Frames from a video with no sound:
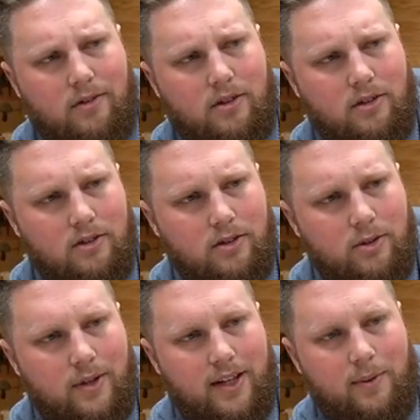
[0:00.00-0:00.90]

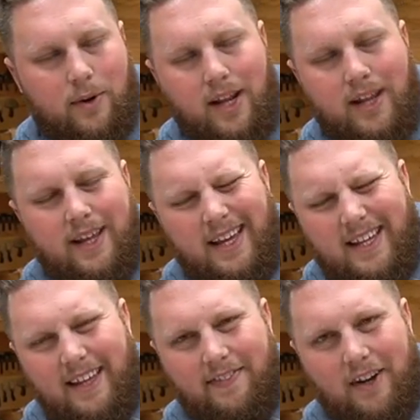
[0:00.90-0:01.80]
Glue? And they want to
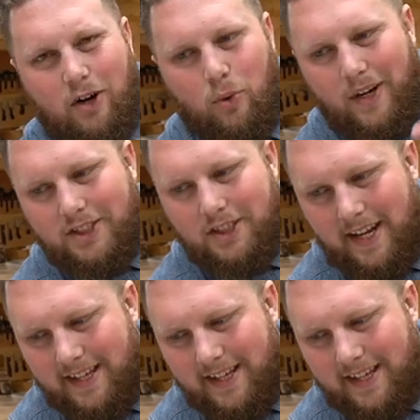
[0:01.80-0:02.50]
get their question